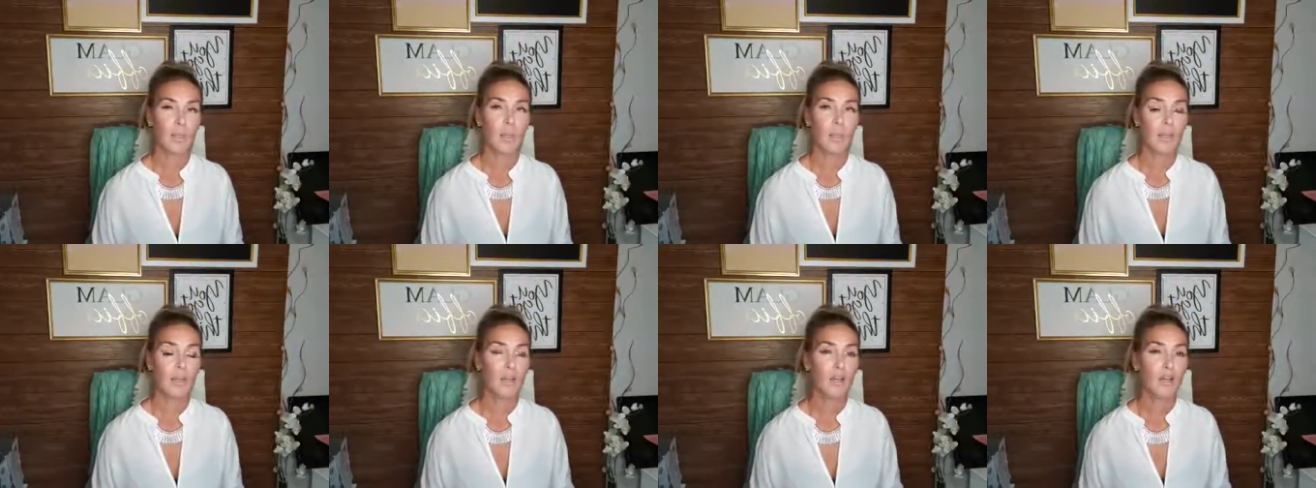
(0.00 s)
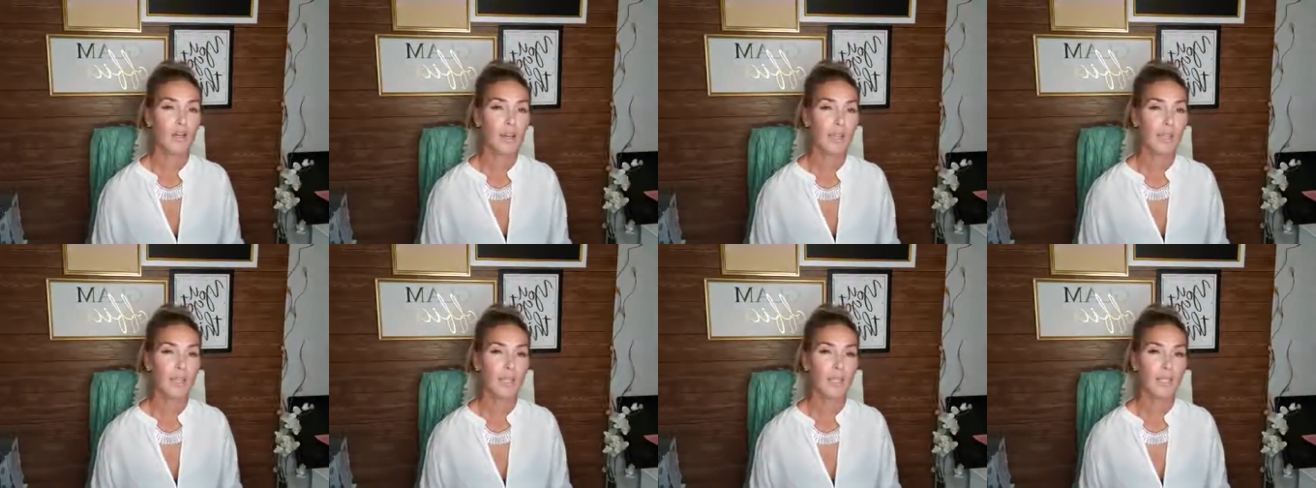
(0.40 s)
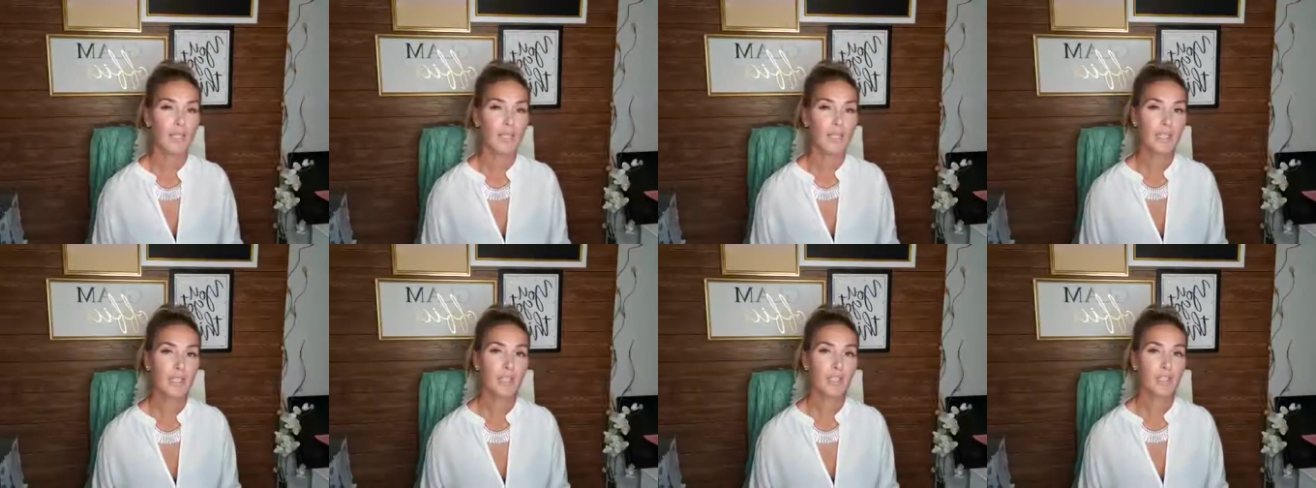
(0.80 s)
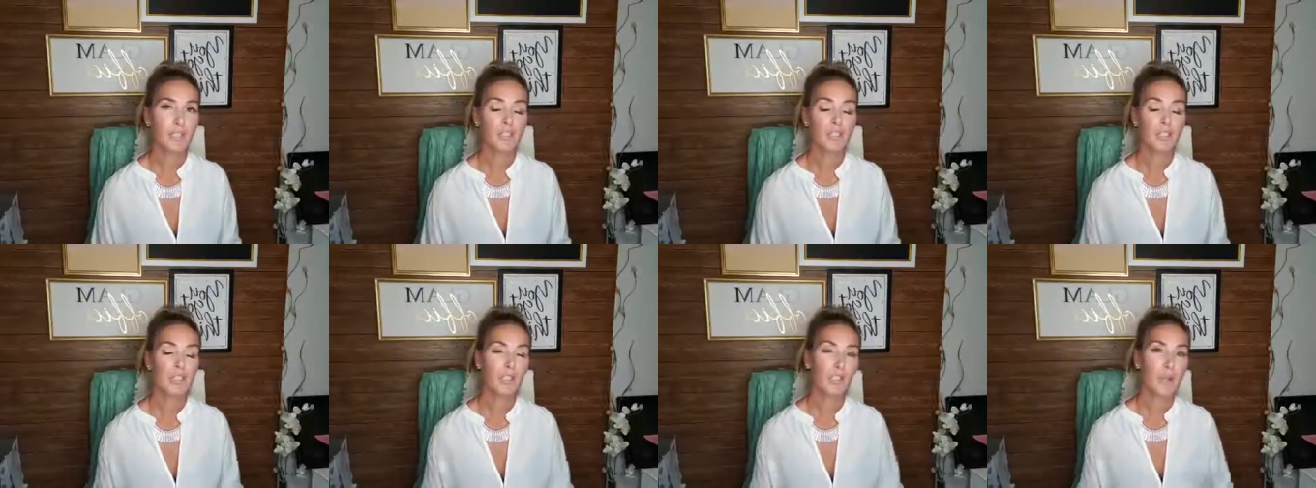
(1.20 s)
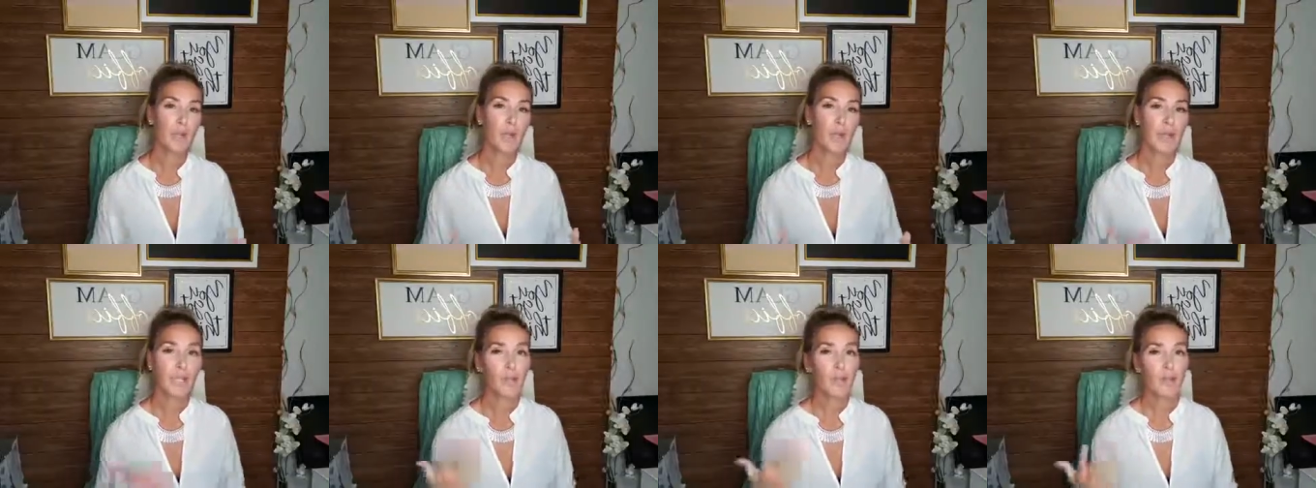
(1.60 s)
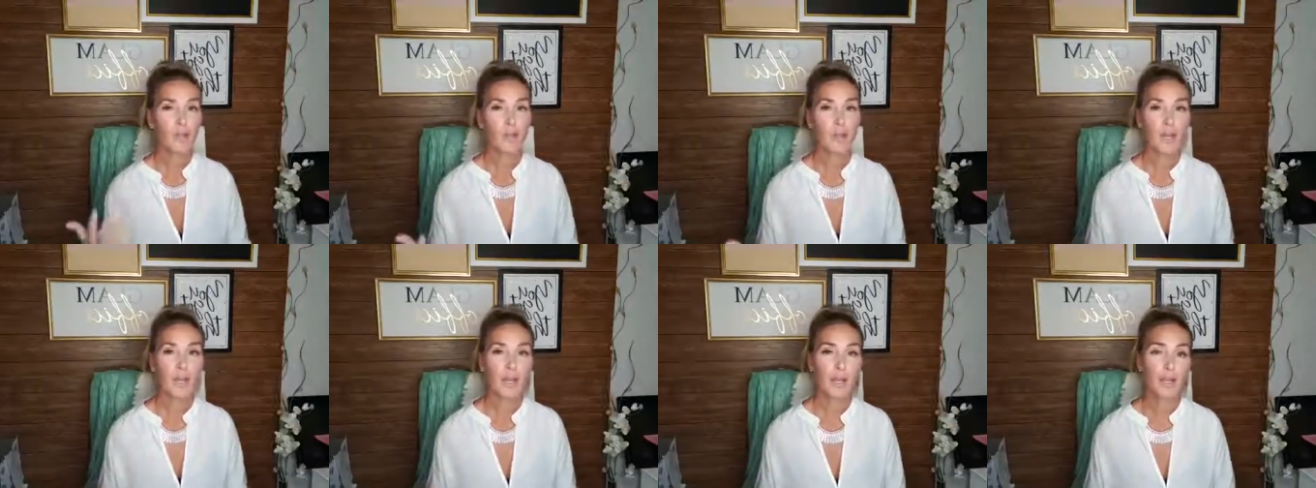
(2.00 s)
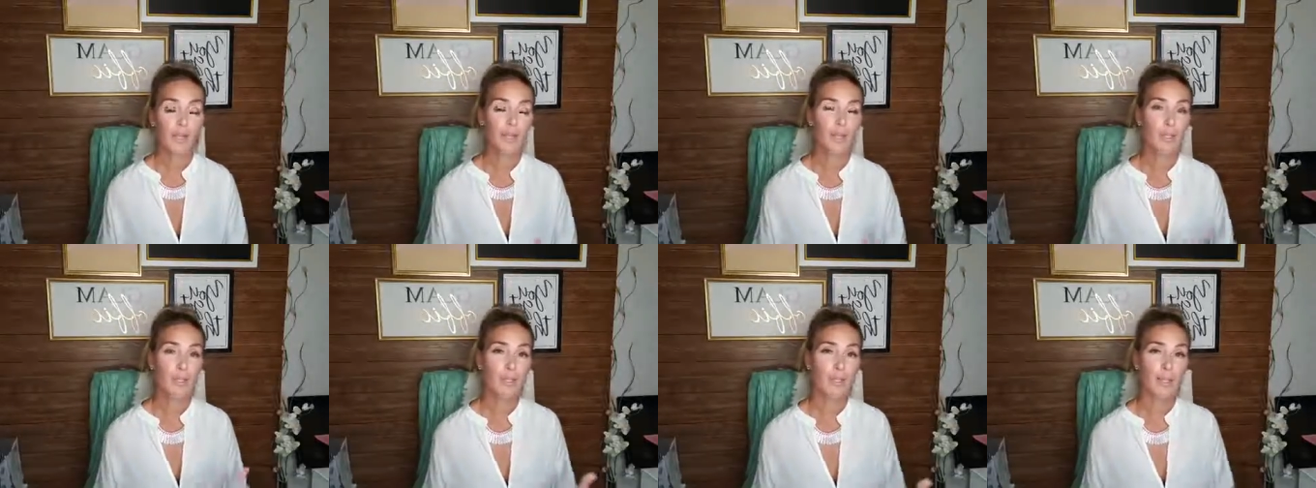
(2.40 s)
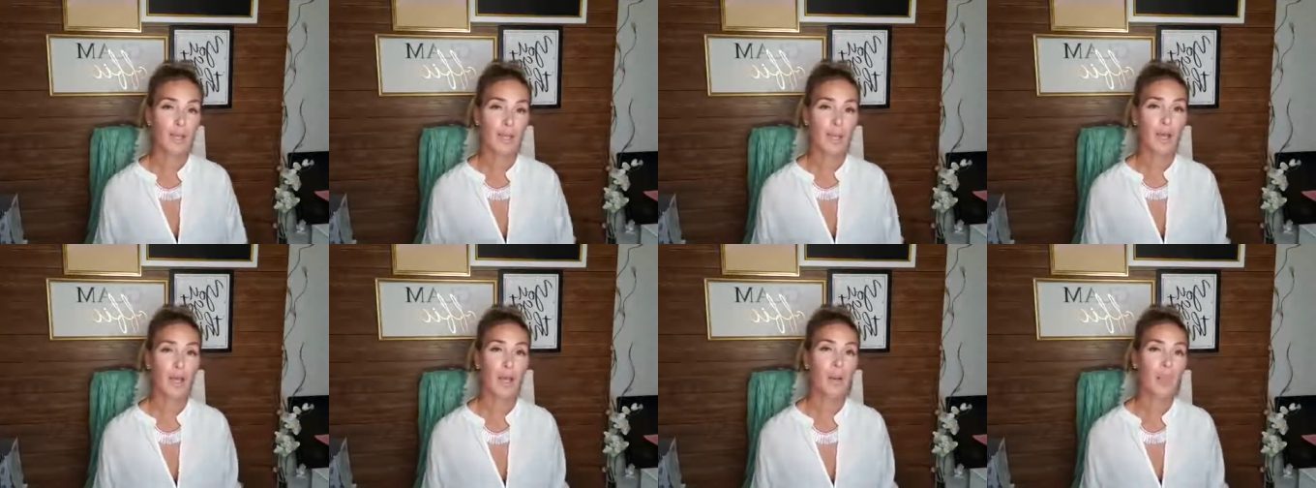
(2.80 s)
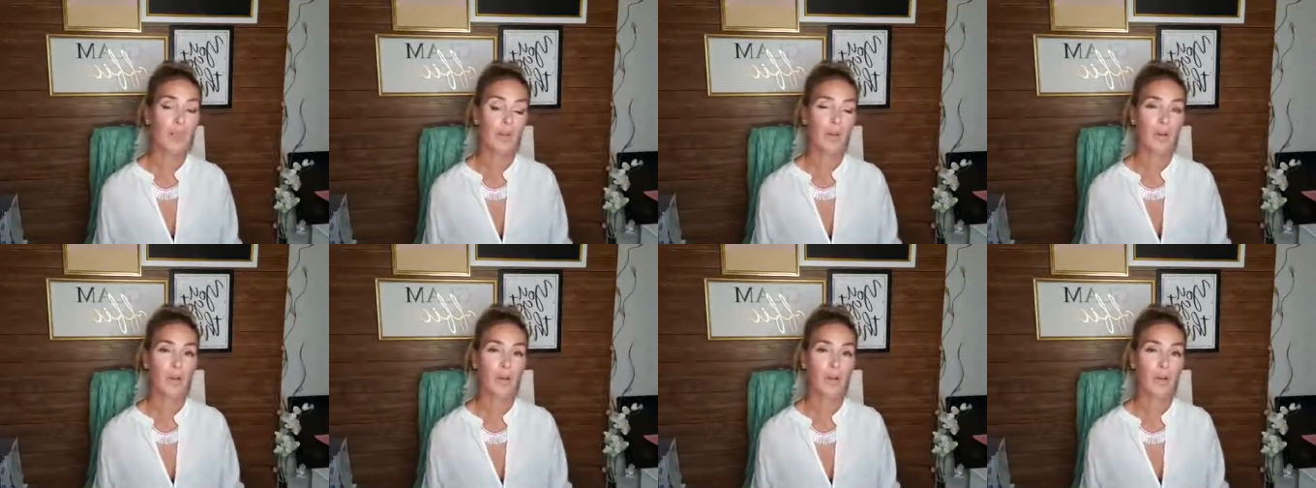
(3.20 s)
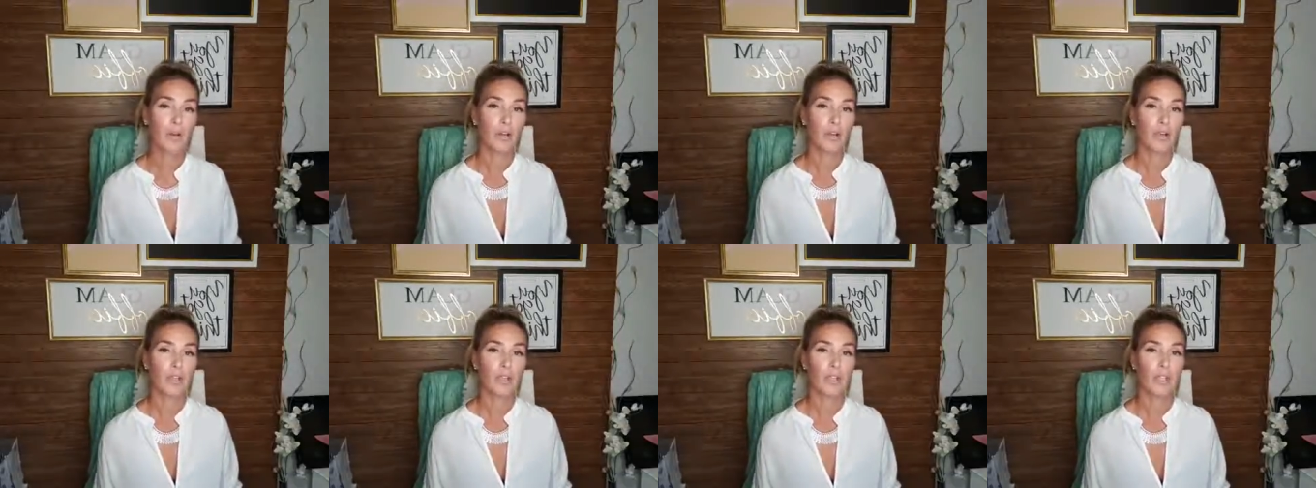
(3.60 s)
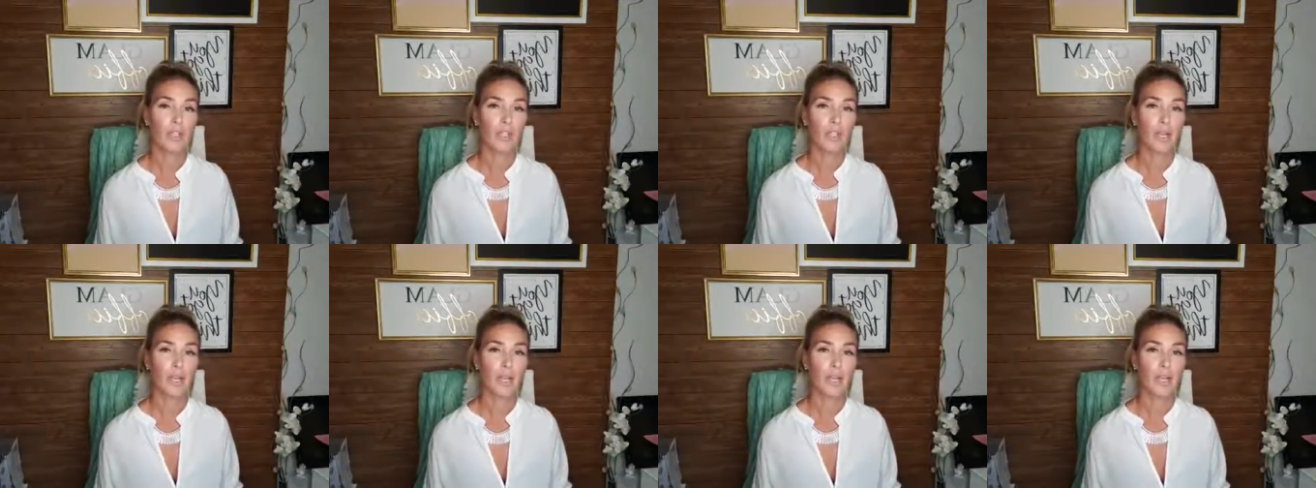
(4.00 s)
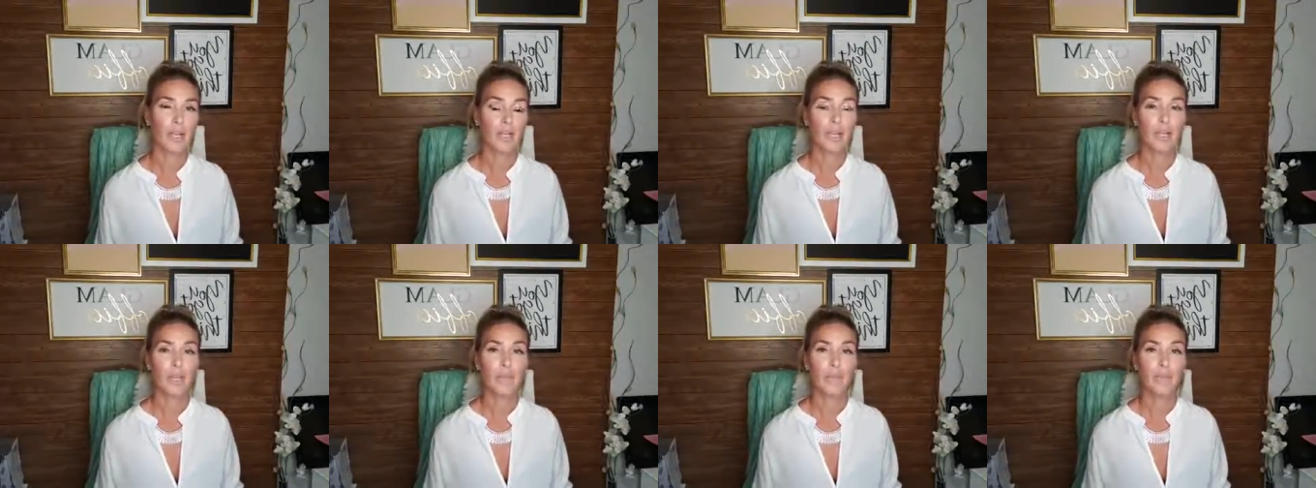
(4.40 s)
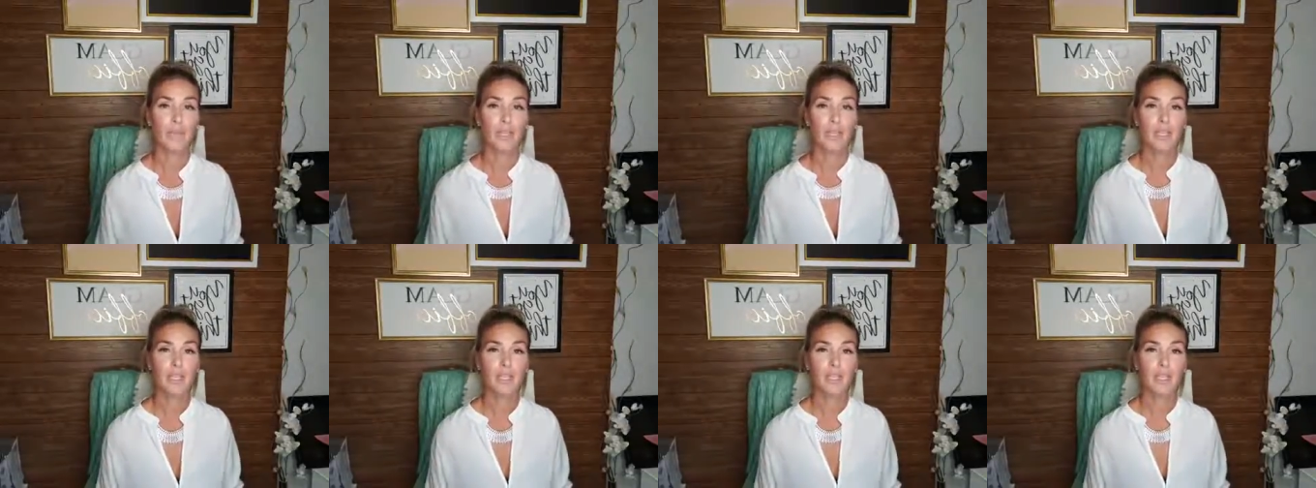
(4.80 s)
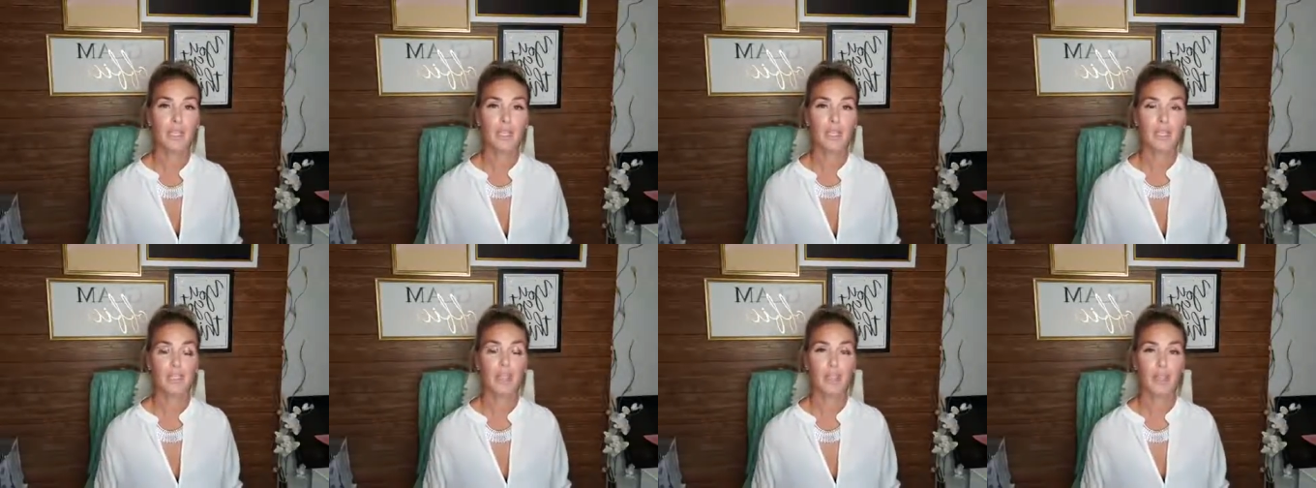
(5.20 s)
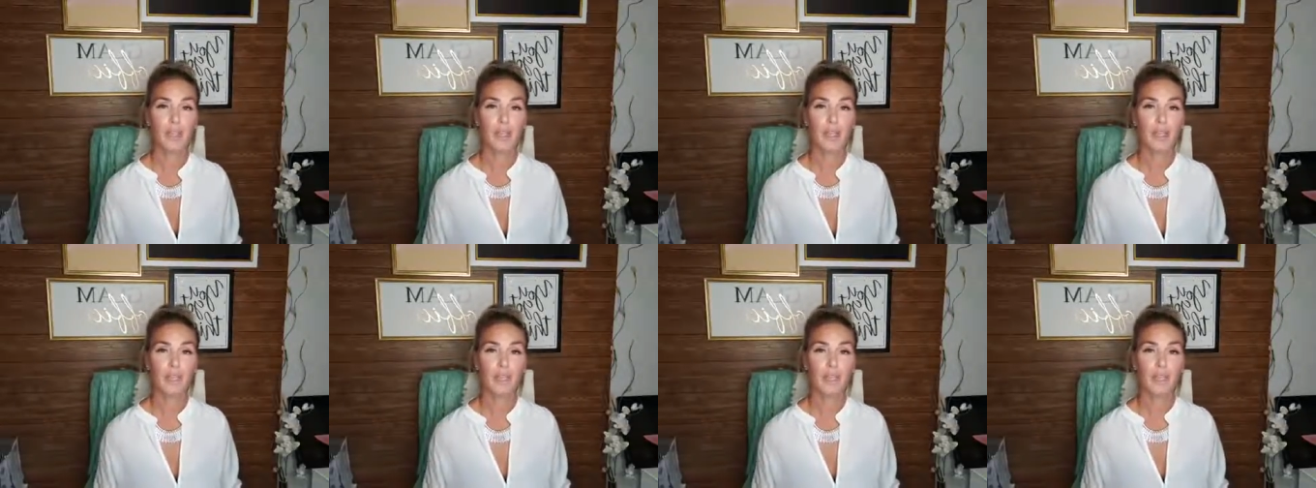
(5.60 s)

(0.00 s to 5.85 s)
it could be just the way you're turning up on your feed, right? It could be that